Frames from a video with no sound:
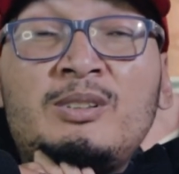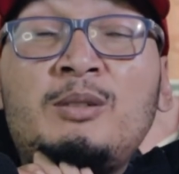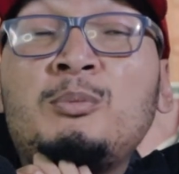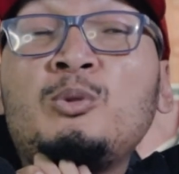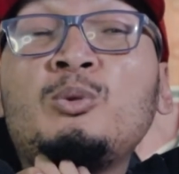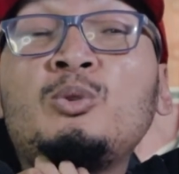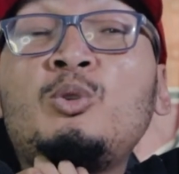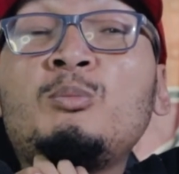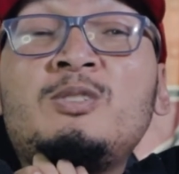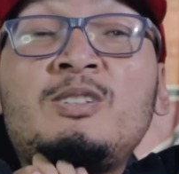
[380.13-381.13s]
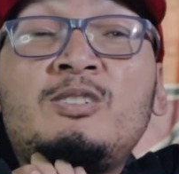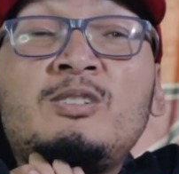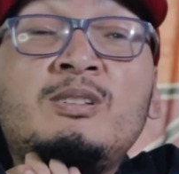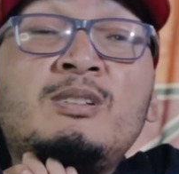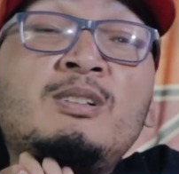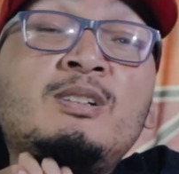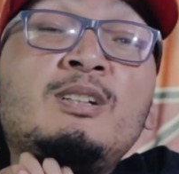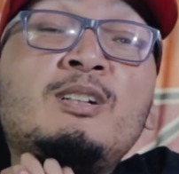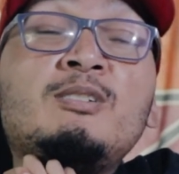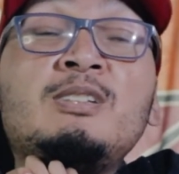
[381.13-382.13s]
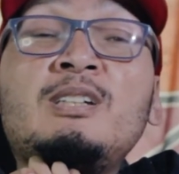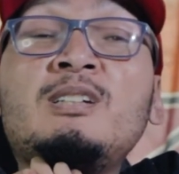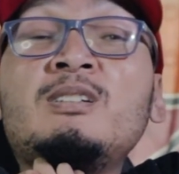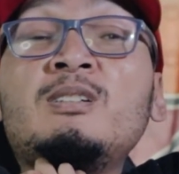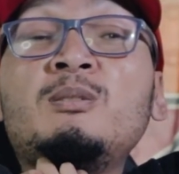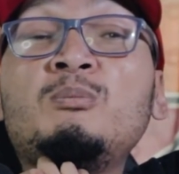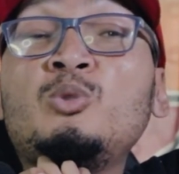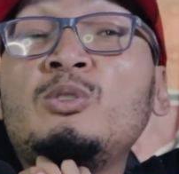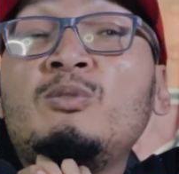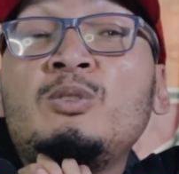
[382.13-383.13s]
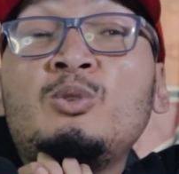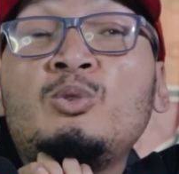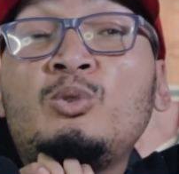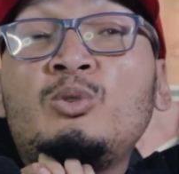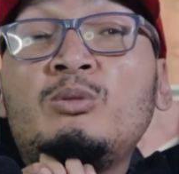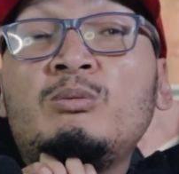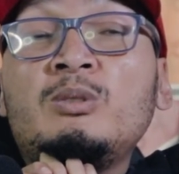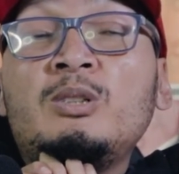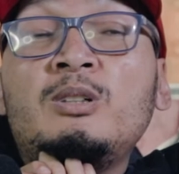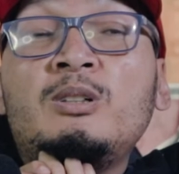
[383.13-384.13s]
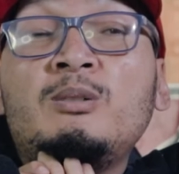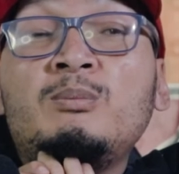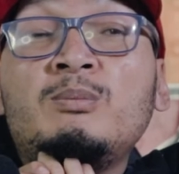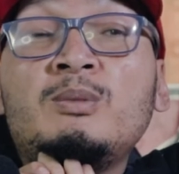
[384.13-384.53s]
Let me know in the comment section if there's any music videos or